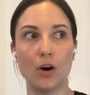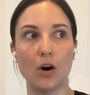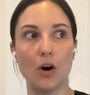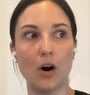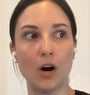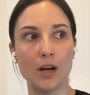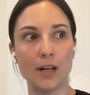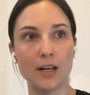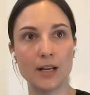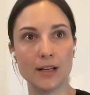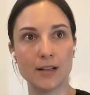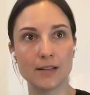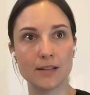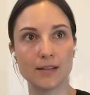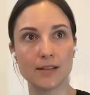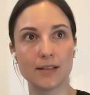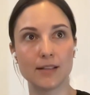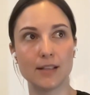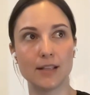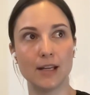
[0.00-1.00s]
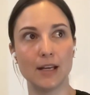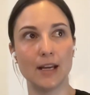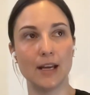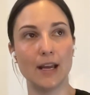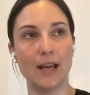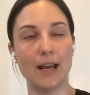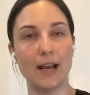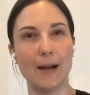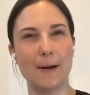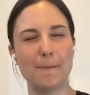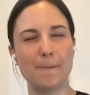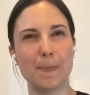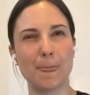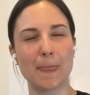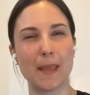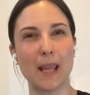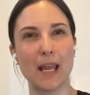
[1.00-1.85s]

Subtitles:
honest, and